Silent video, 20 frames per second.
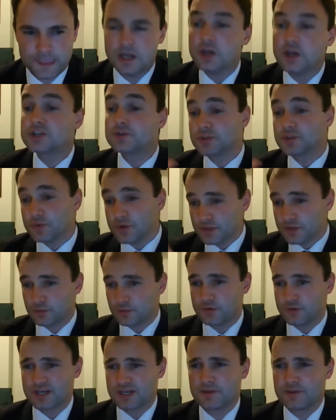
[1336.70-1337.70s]
So we do it
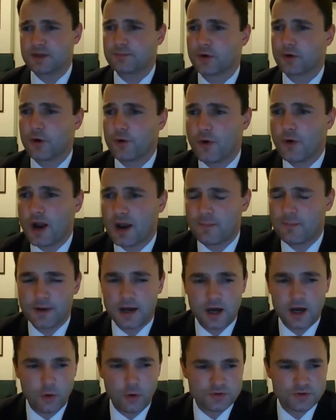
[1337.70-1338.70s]
through some of the programme
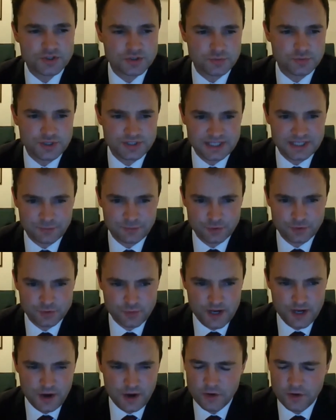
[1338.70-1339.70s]
options we deliver as
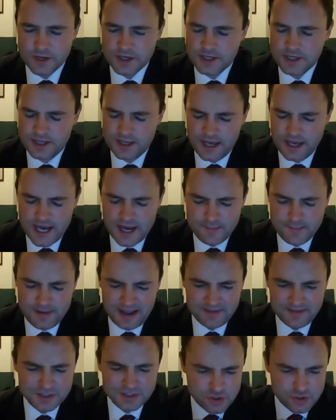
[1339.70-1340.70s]
well. I
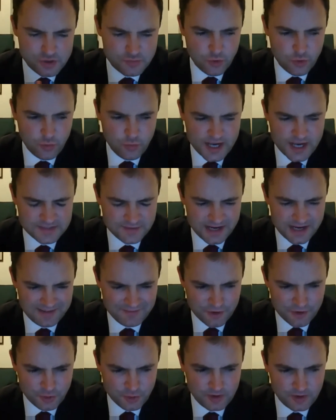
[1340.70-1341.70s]
think two more ways I can
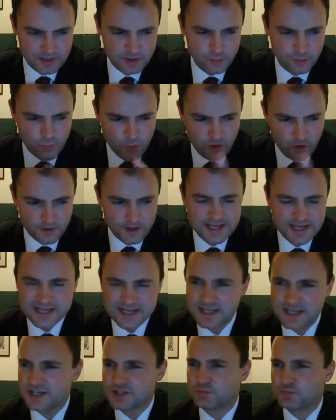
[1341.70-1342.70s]
very quickly. One
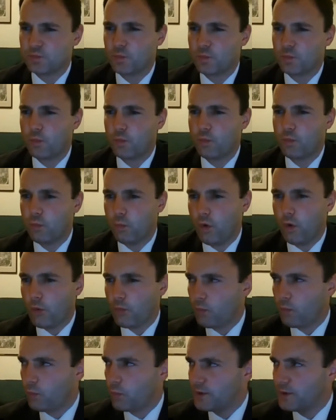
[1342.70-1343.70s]
is what
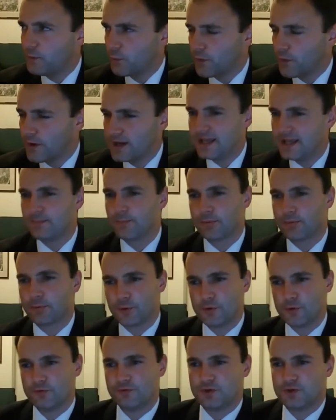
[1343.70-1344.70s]
we've really
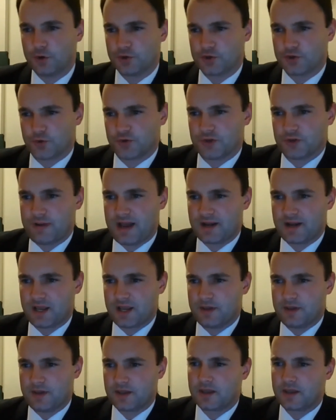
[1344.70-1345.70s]
improved on during the
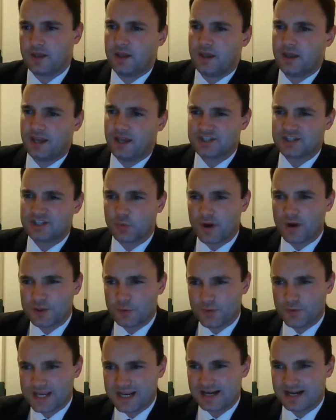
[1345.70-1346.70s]
pandemic is the way that
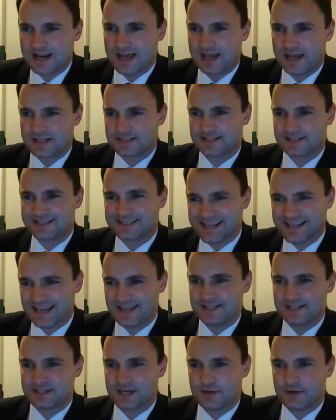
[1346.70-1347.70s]
we collect
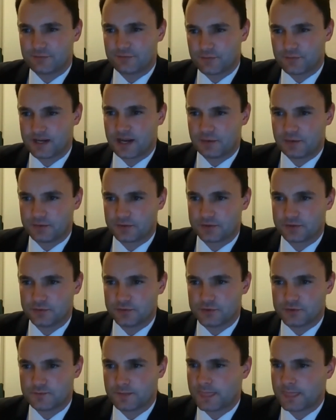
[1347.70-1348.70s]
data from
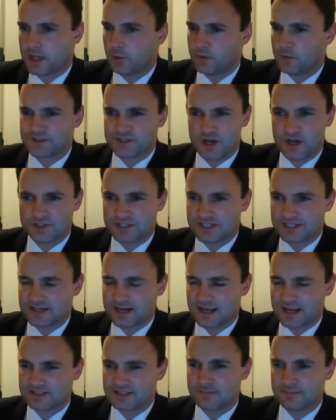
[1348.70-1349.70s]
councils. We started
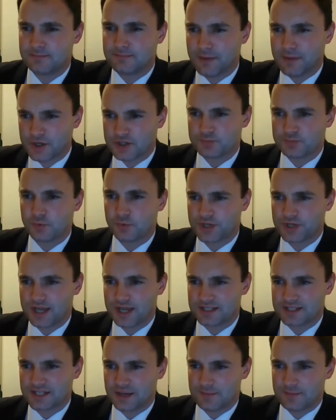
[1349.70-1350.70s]
collecting much more
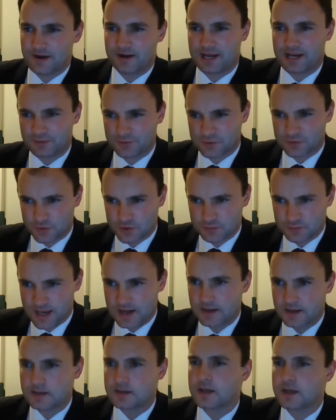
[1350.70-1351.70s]
data about council
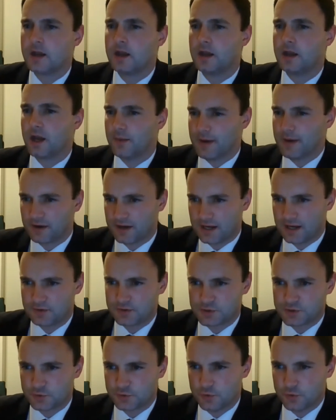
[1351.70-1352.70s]
spend, about
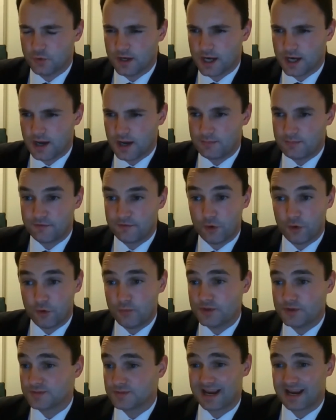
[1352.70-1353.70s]
council
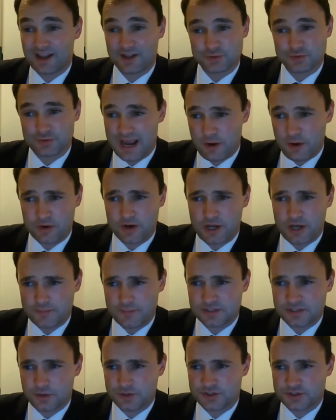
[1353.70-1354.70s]
performance, about council outcomes
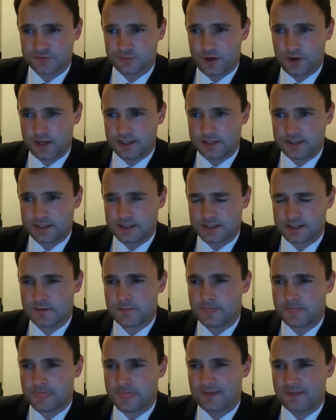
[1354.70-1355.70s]
in lots of ways.
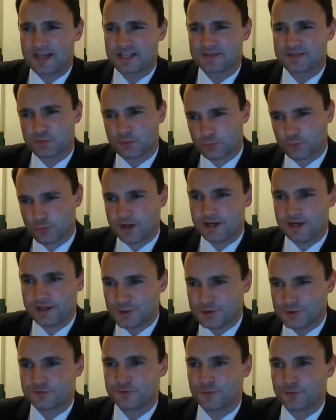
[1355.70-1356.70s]
And that's been really
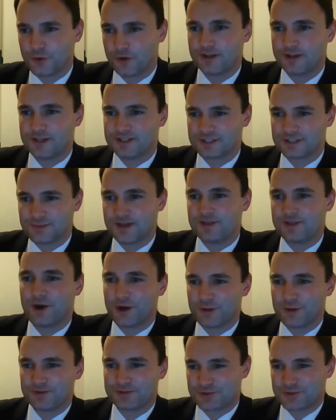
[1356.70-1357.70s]
useful, not least to make the
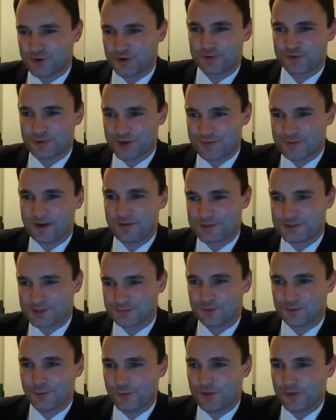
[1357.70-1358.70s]
argument to Treasury about the
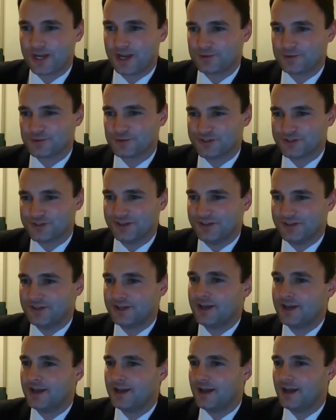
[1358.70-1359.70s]
support the councils need,
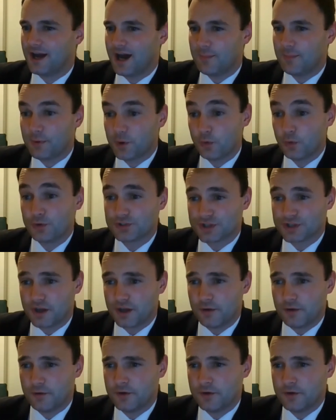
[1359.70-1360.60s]
but also